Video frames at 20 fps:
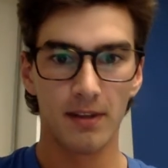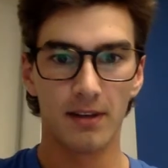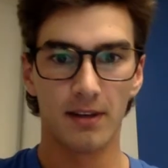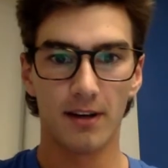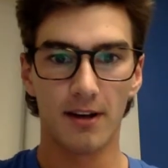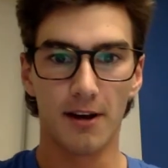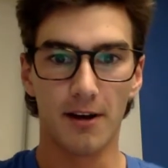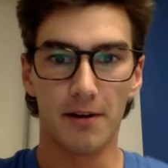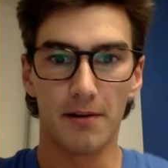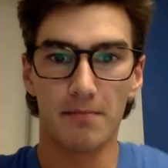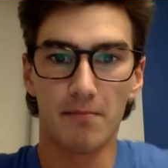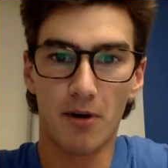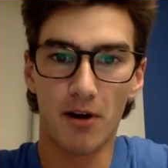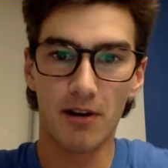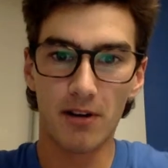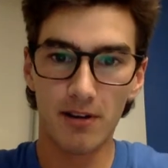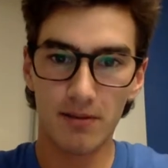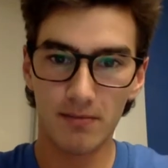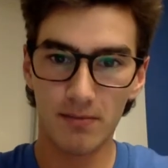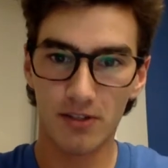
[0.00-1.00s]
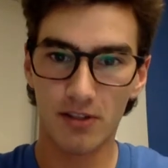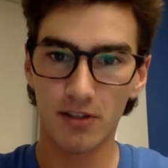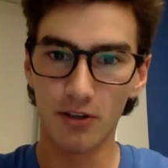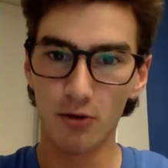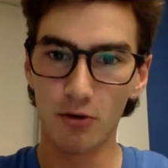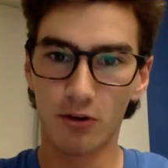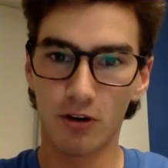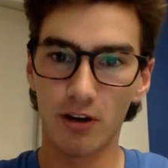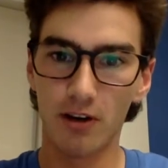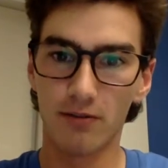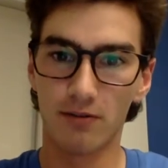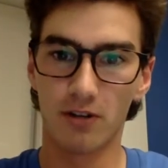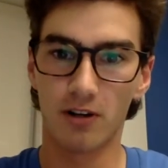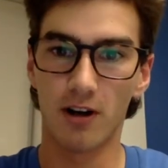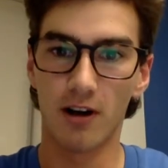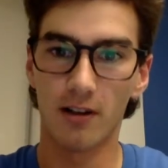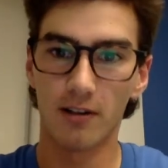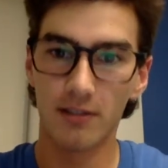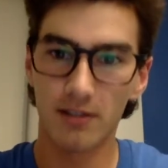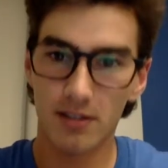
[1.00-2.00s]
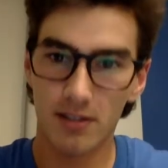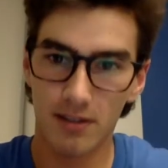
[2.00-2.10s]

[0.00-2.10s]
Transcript: Hi, my name is Luke Reeves-Rollins,